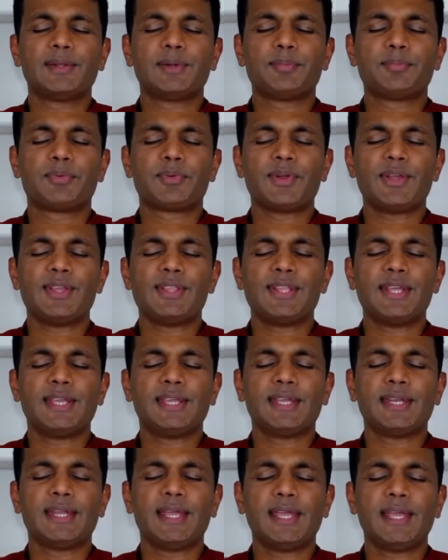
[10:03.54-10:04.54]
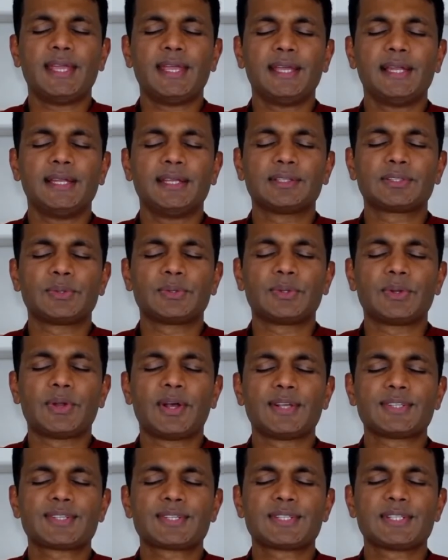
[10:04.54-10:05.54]
breathing, inhaling through the
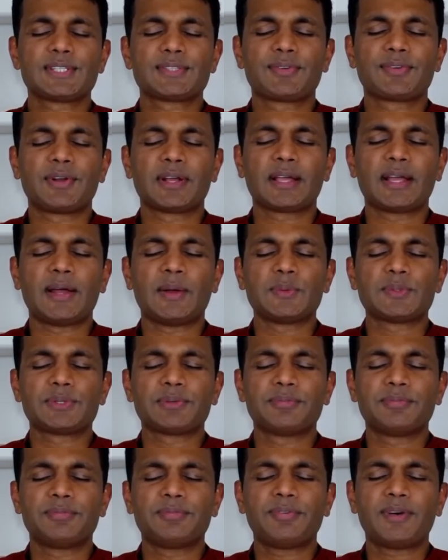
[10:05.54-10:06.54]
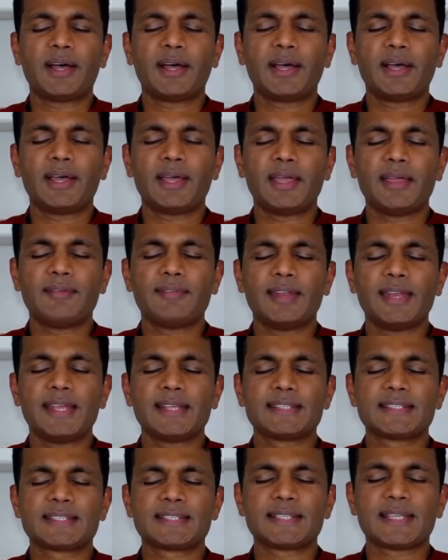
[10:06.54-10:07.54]
nostrils for a count of 5 and
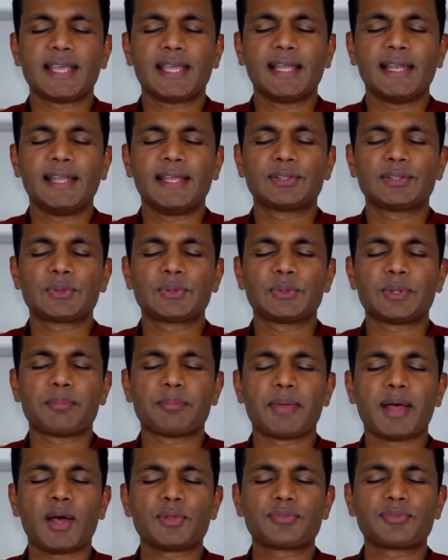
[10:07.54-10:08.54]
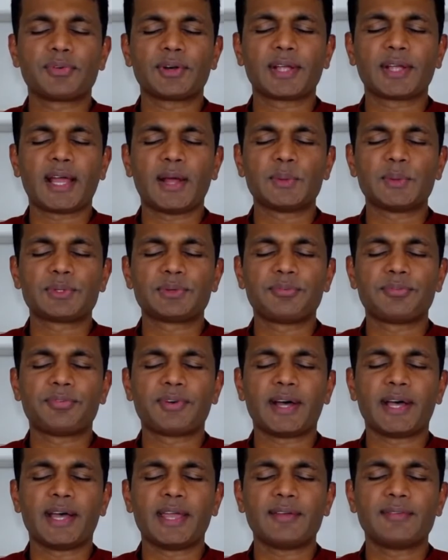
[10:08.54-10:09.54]
exhaling through the mouth for a count of
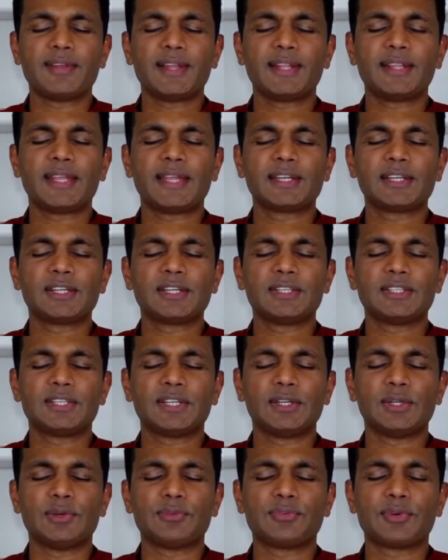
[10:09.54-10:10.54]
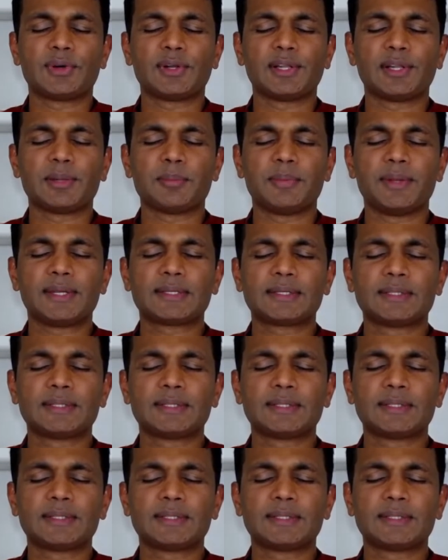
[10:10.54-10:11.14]
5. Let that continue for a little bit.